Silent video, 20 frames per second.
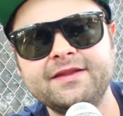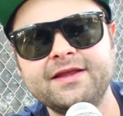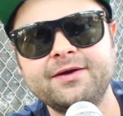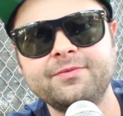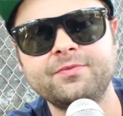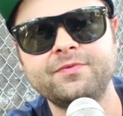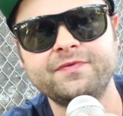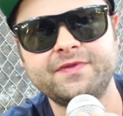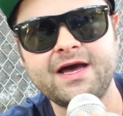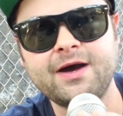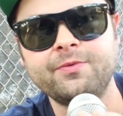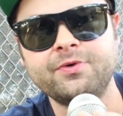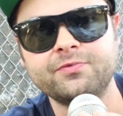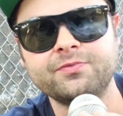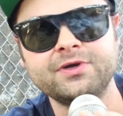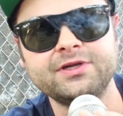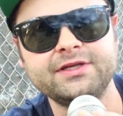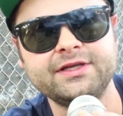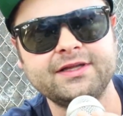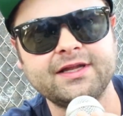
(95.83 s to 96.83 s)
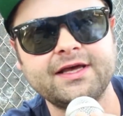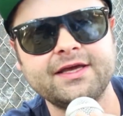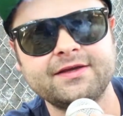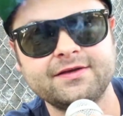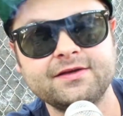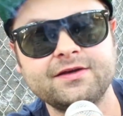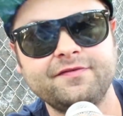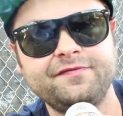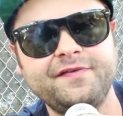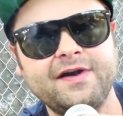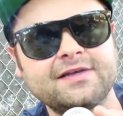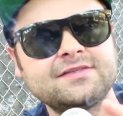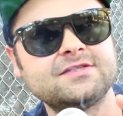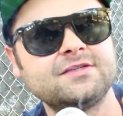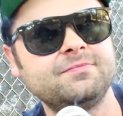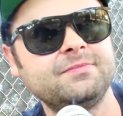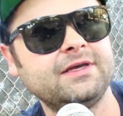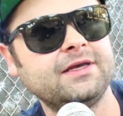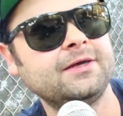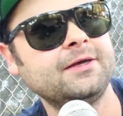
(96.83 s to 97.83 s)
That one really
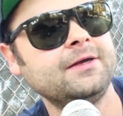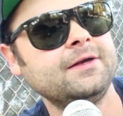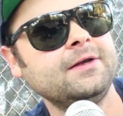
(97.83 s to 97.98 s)
affected me.